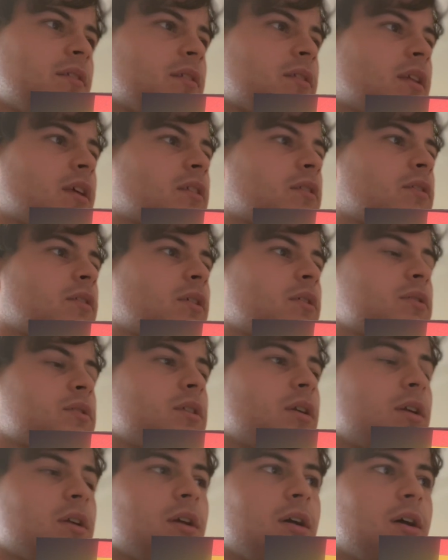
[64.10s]
this. So
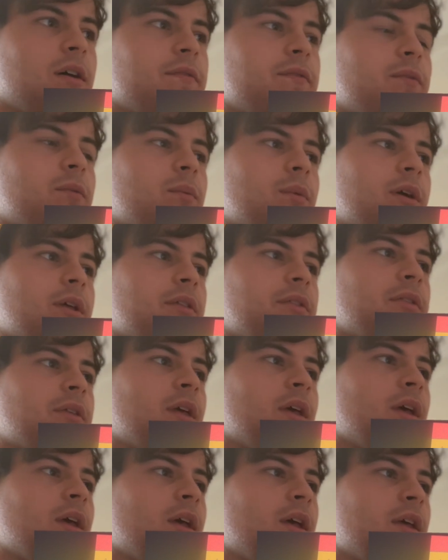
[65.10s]
starting off with
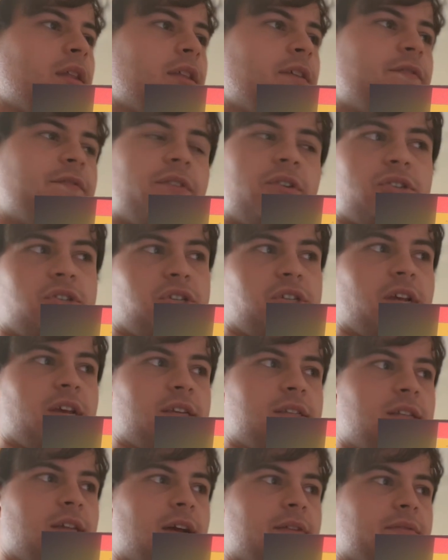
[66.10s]
the first
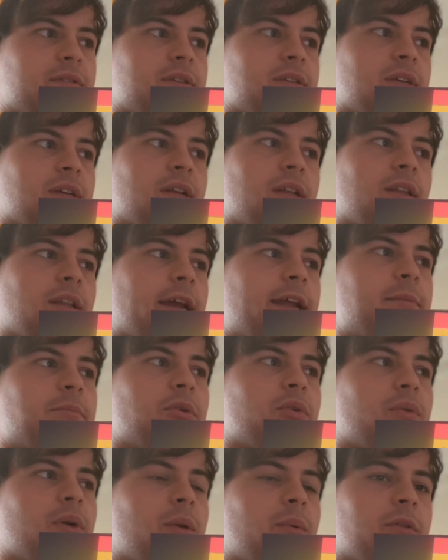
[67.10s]
chase they ever did,
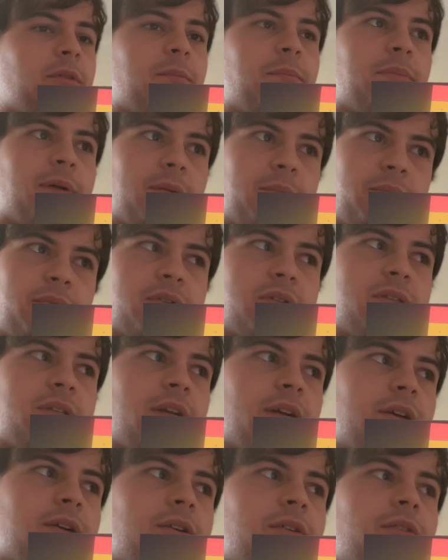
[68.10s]
Lightning McQueen with bumper
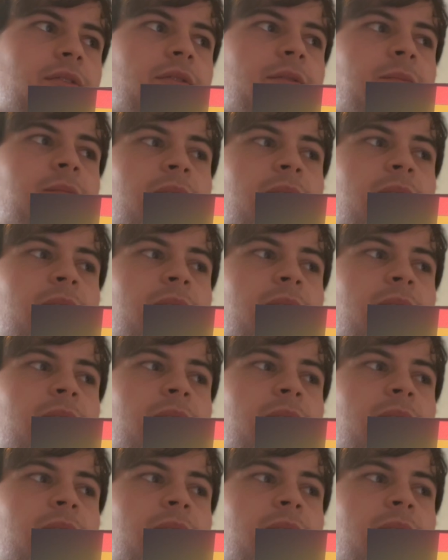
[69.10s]
stickers.